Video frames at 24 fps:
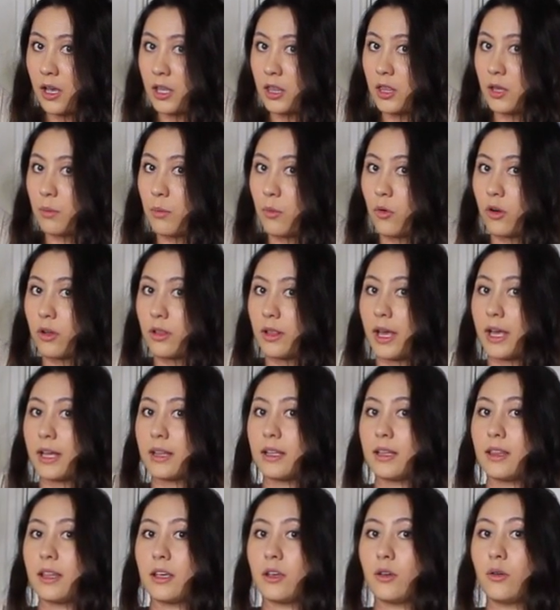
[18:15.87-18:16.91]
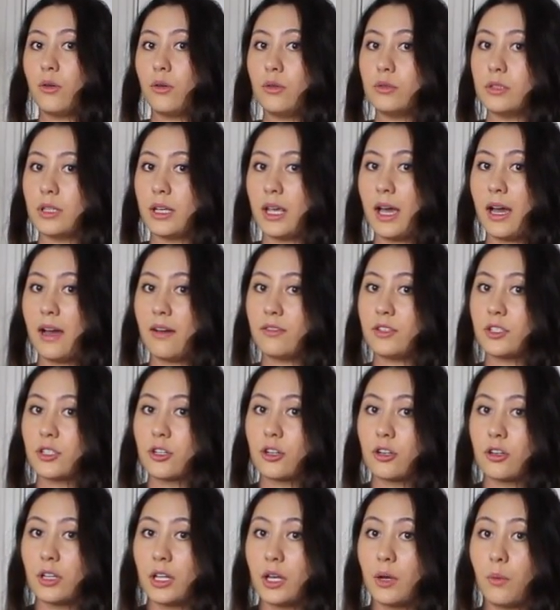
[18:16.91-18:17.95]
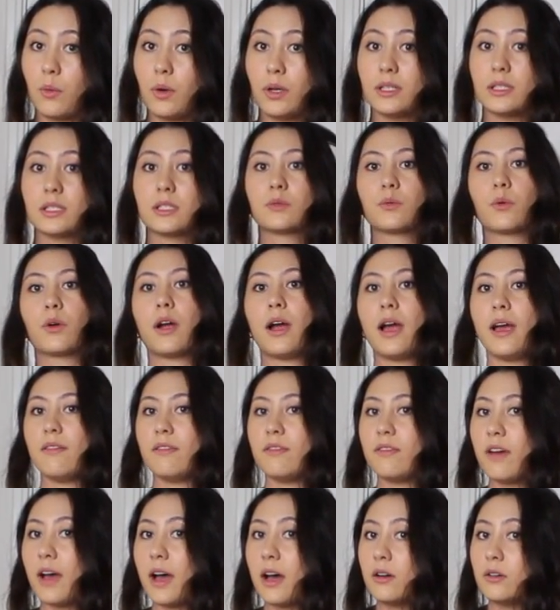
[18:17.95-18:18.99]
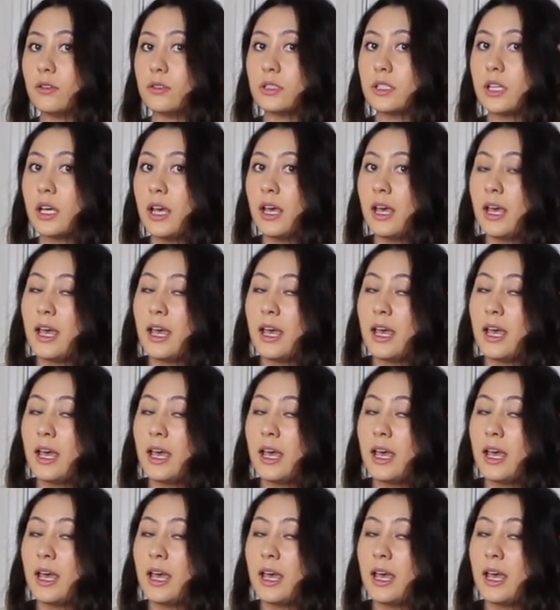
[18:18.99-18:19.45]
the more likely that you'll only have to curl it once, where I found